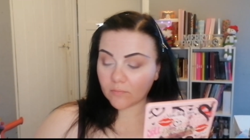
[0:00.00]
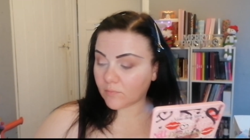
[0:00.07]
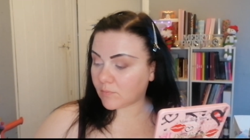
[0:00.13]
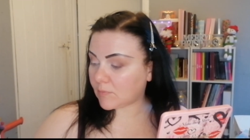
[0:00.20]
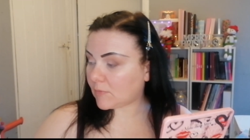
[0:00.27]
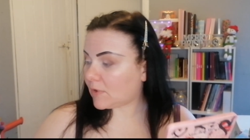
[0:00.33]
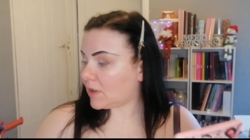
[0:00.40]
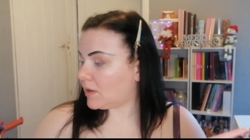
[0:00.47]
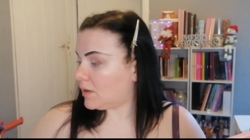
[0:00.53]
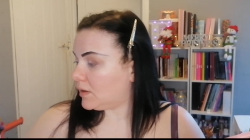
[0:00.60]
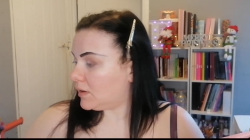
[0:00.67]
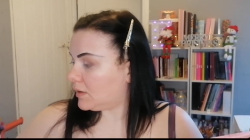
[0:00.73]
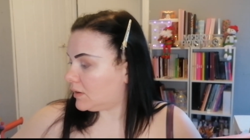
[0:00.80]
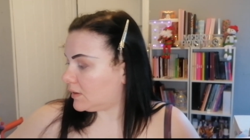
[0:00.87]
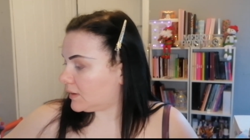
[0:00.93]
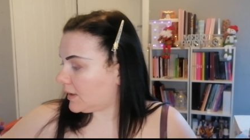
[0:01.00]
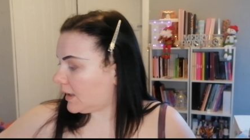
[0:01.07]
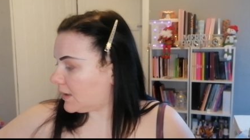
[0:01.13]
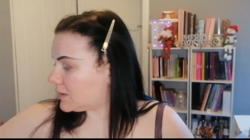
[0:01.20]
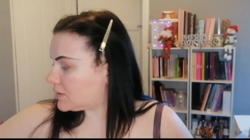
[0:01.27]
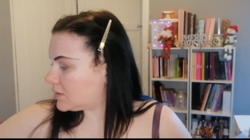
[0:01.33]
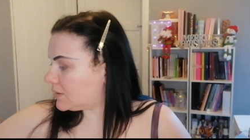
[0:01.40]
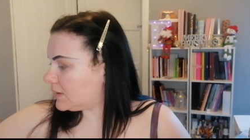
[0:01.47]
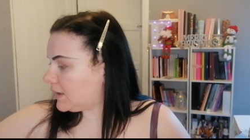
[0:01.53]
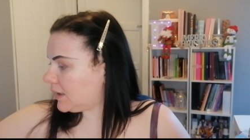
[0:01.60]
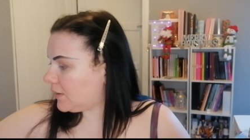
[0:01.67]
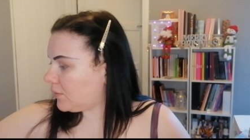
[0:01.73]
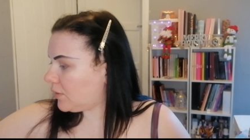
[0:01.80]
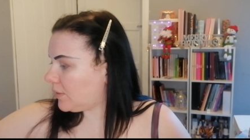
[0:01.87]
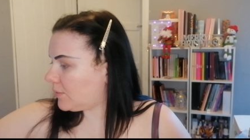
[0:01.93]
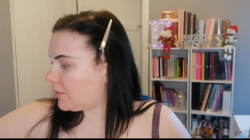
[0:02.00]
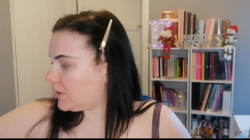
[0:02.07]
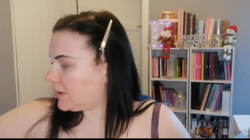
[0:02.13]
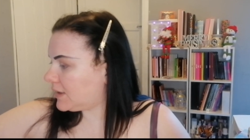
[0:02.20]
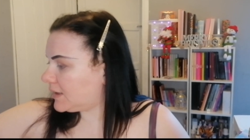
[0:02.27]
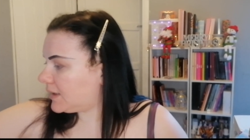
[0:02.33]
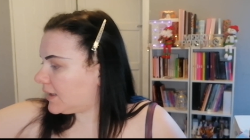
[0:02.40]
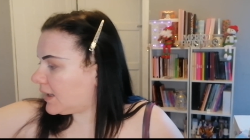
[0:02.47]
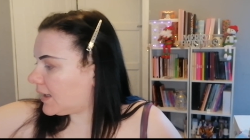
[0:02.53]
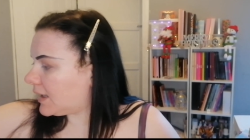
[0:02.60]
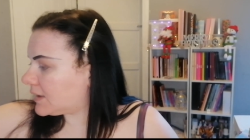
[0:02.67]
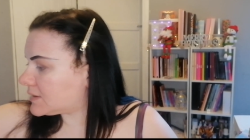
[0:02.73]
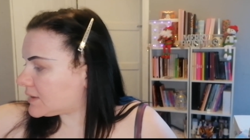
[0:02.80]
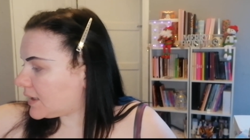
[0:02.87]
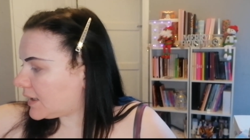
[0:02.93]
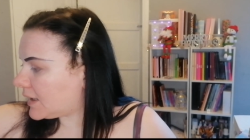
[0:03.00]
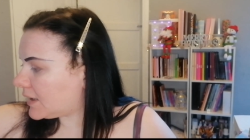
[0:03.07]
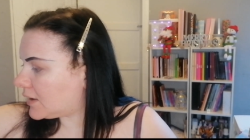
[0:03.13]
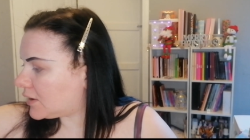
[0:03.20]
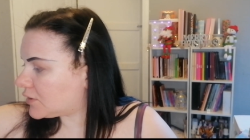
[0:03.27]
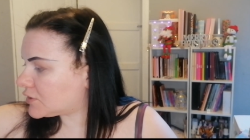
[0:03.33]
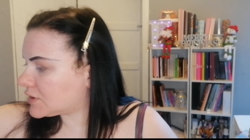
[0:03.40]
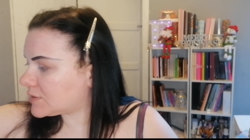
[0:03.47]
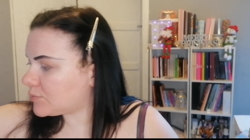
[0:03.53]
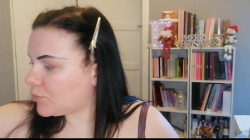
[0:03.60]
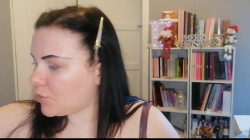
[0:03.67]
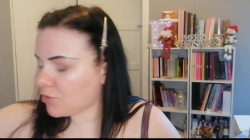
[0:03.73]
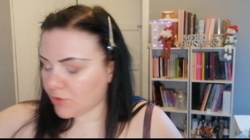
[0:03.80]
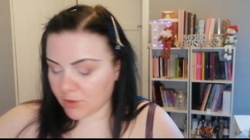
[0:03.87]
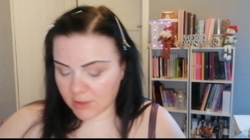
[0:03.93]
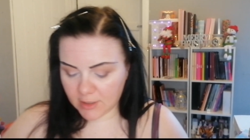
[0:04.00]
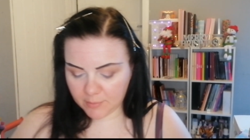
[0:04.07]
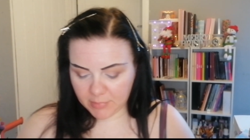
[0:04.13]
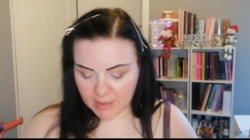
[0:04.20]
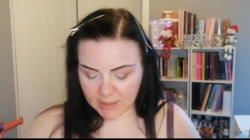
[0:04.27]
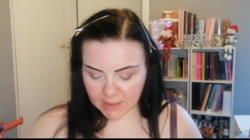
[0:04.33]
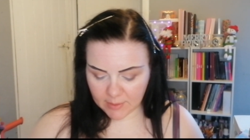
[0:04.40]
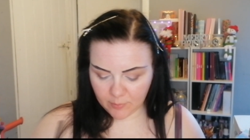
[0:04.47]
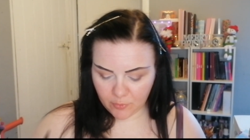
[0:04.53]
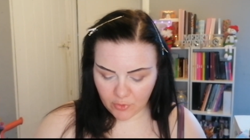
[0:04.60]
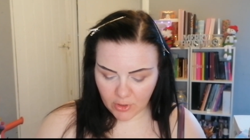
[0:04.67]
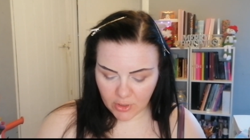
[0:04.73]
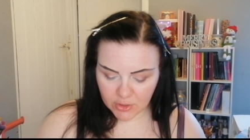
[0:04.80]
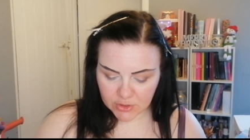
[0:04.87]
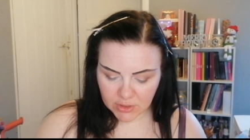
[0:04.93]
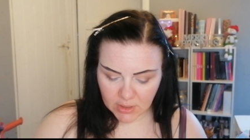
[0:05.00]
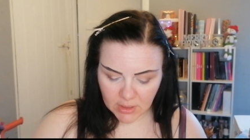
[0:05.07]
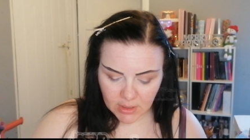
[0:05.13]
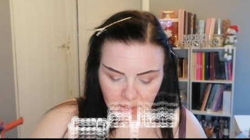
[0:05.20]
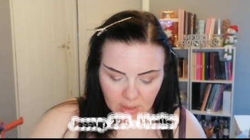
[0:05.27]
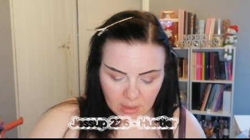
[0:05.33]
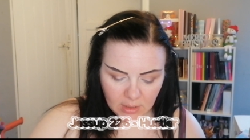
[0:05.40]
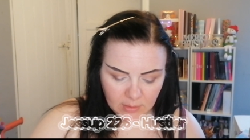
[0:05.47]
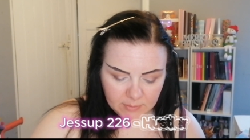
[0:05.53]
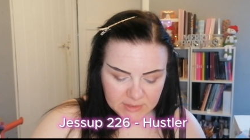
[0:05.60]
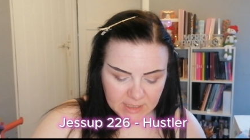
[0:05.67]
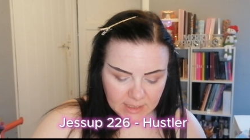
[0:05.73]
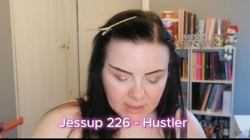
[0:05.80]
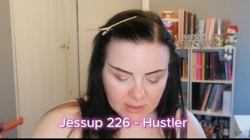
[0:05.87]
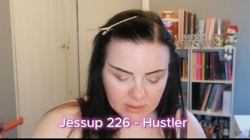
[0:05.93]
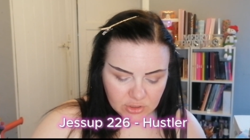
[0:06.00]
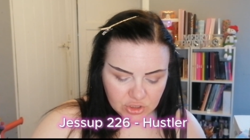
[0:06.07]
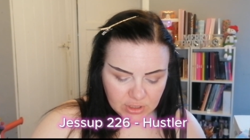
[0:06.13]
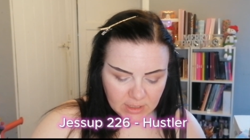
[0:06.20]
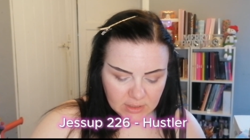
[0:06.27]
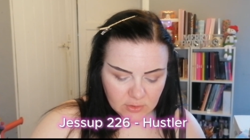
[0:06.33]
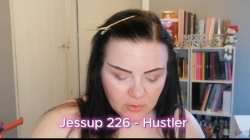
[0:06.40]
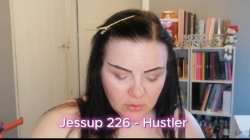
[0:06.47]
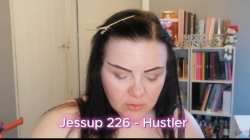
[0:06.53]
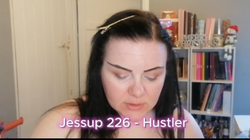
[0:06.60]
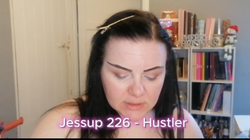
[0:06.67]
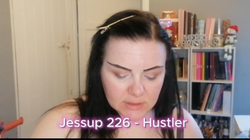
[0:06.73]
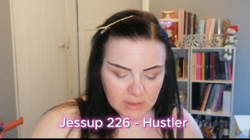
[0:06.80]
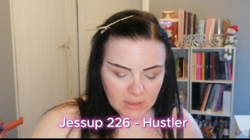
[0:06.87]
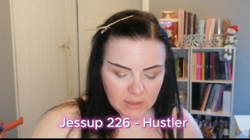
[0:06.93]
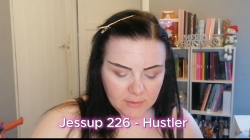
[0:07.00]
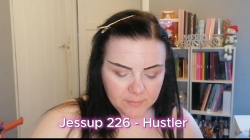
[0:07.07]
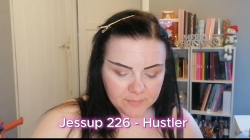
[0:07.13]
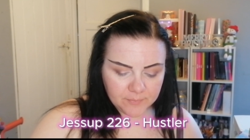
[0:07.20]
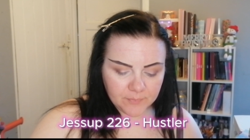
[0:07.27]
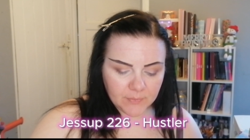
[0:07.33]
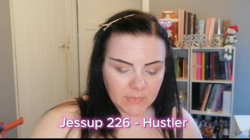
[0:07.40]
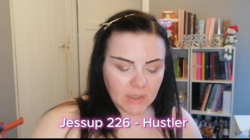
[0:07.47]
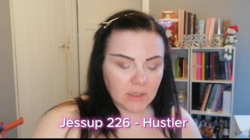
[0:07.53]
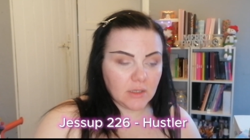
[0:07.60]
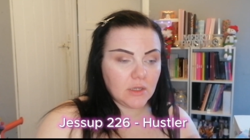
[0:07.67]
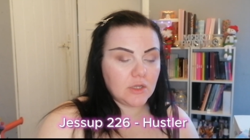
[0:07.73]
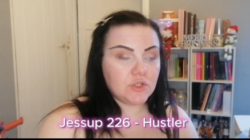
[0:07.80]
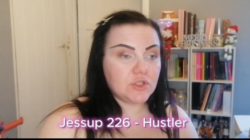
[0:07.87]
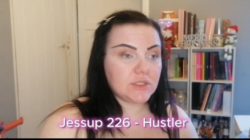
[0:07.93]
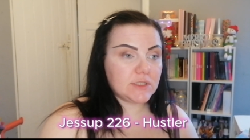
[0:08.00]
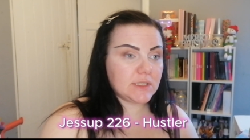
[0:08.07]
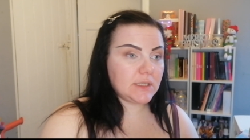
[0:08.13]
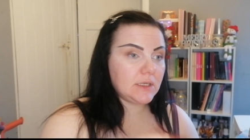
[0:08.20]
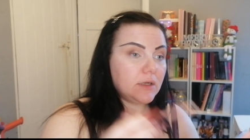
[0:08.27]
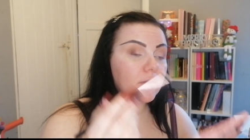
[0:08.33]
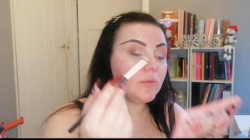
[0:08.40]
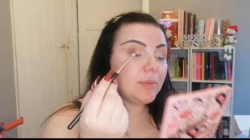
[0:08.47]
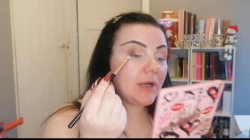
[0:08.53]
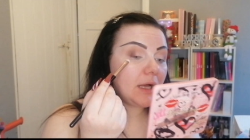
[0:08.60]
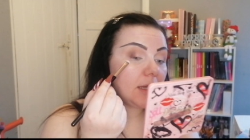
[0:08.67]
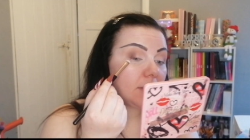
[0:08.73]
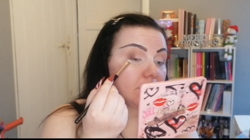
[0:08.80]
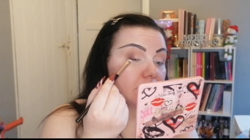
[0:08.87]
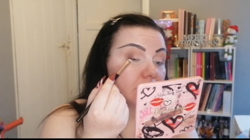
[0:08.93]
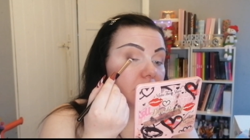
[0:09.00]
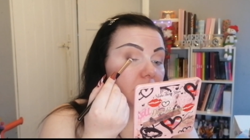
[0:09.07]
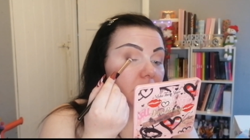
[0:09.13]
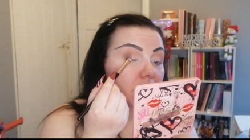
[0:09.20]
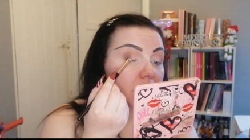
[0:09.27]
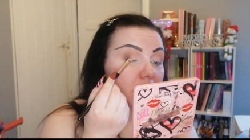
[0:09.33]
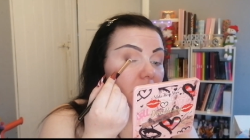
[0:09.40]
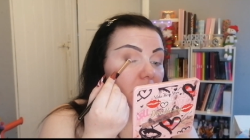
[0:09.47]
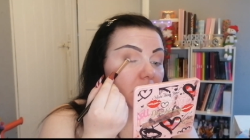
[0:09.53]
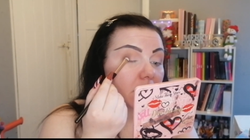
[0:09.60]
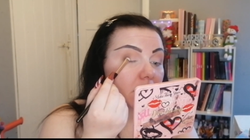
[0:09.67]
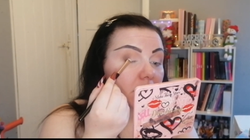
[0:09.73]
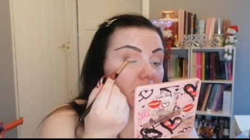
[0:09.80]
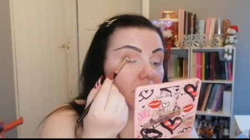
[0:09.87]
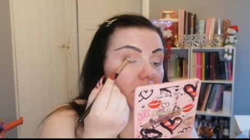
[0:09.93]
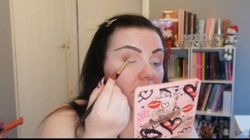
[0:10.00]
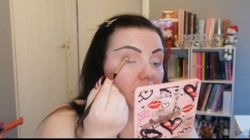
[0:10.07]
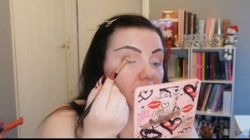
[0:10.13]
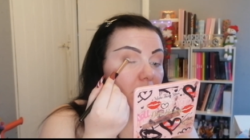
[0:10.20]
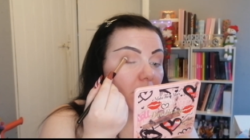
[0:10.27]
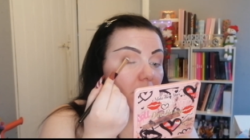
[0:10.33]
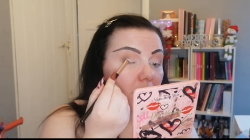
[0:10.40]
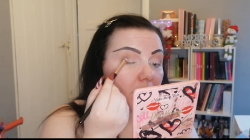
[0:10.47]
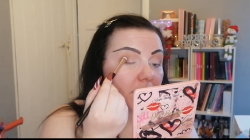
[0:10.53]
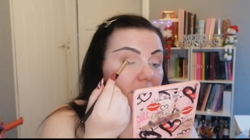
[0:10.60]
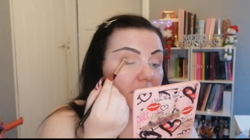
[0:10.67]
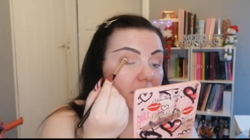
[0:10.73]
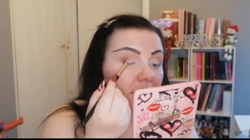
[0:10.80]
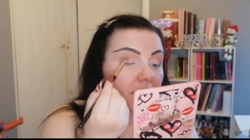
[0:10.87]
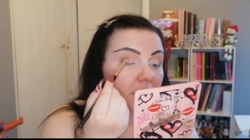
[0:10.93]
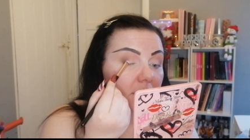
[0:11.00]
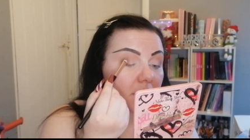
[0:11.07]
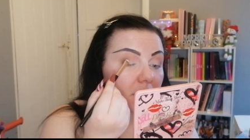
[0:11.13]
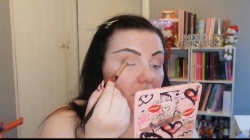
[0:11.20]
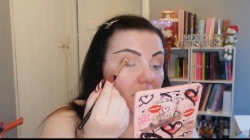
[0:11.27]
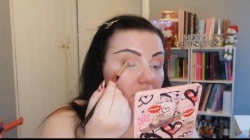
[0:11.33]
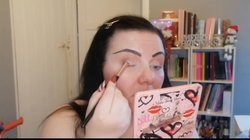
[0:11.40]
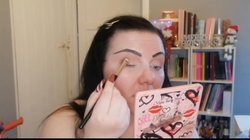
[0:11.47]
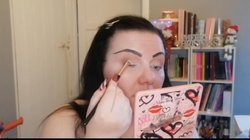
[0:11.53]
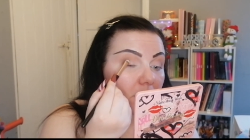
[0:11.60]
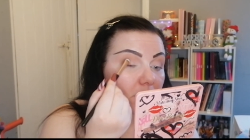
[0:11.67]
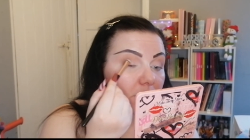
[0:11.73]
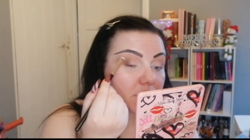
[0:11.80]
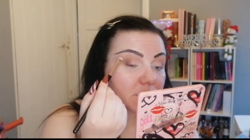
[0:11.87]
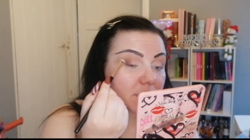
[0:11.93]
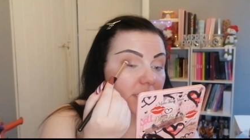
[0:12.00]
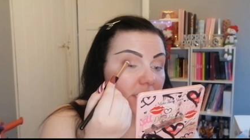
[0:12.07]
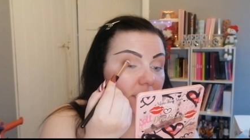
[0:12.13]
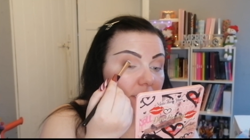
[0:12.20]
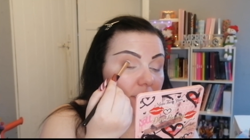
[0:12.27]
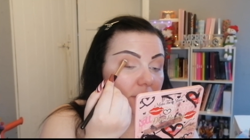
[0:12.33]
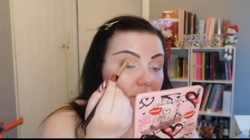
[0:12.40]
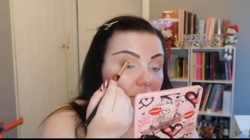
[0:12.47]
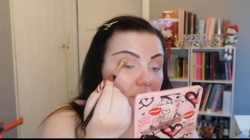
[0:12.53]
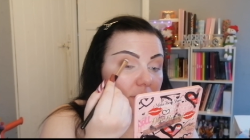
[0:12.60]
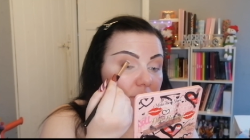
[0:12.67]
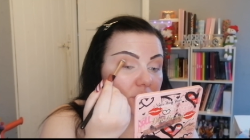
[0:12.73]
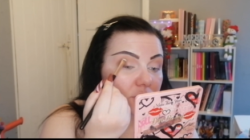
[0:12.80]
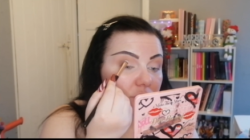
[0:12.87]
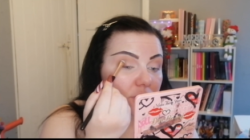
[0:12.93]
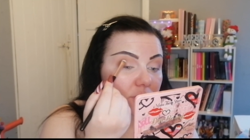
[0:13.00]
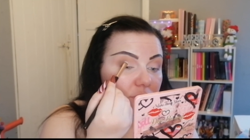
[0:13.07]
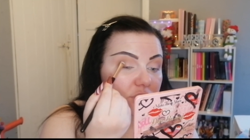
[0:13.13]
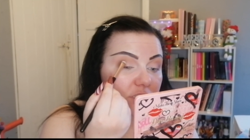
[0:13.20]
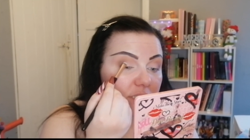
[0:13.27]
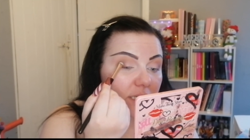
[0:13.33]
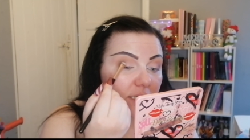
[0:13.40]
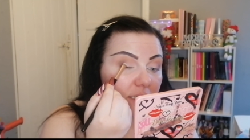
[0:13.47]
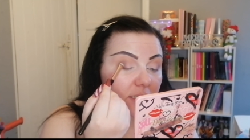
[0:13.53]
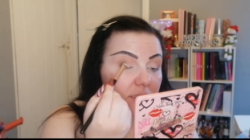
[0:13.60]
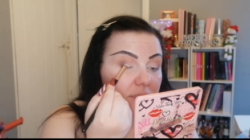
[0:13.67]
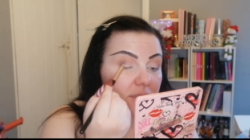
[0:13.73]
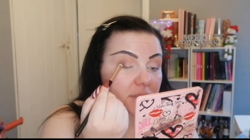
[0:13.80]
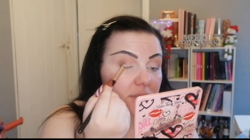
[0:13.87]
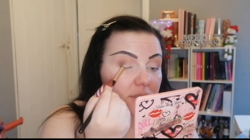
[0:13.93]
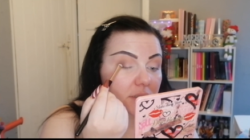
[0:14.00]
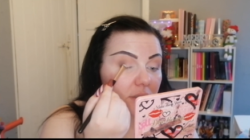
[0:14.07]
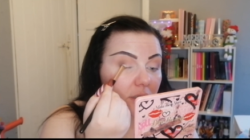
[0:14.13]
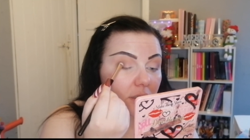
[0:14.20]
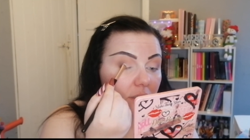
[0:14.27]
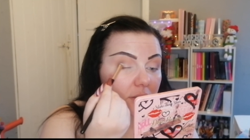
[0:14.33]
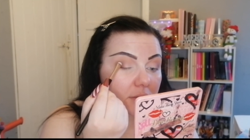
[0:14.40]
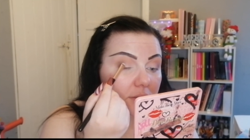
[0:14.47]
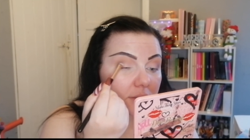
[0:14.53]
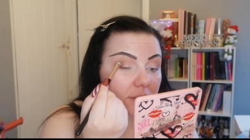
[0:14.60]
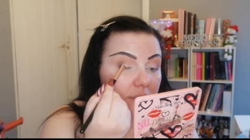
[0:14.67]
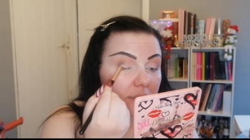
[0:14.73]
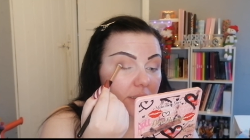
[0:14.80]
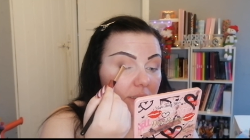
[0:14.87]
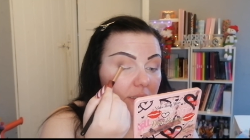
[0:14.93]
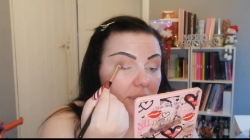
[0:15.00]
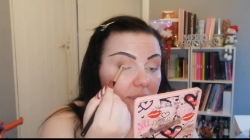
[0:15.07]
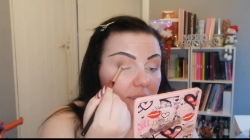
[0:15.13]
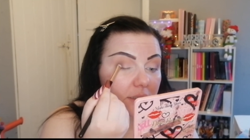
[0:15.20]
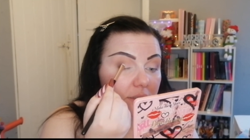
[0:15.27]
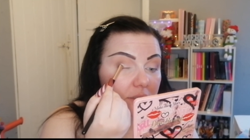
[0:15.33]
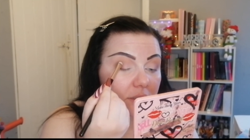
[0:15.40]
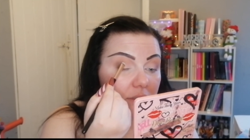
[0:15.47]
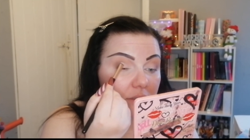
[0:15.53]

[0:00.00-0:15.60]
Okay, so now I'm going to get a smaller packing brush and I'm taking the shade Hustler just a little bit, and I am popping it between the two shades on the lid.